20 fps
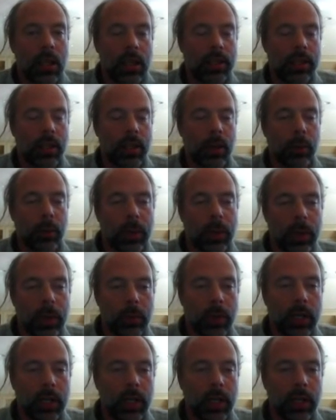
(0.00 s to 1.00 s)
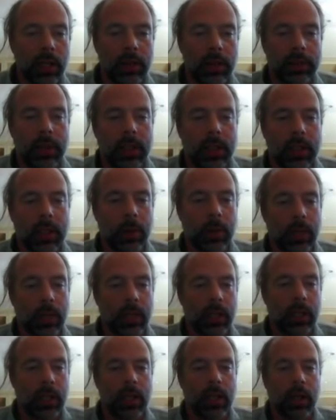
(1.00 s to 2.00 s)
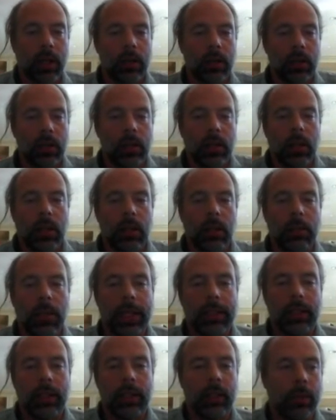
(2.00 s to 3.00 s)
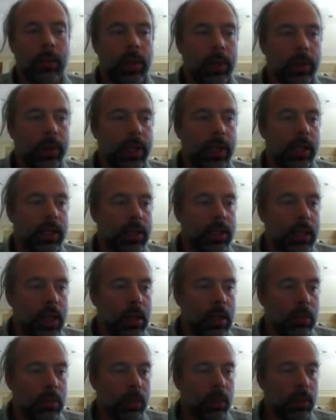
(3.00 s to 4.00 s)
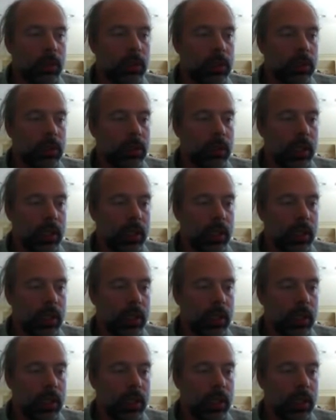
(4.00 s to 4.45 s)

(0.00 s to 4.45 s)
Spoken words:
it's a reworking of the networking code. And basically, we create a table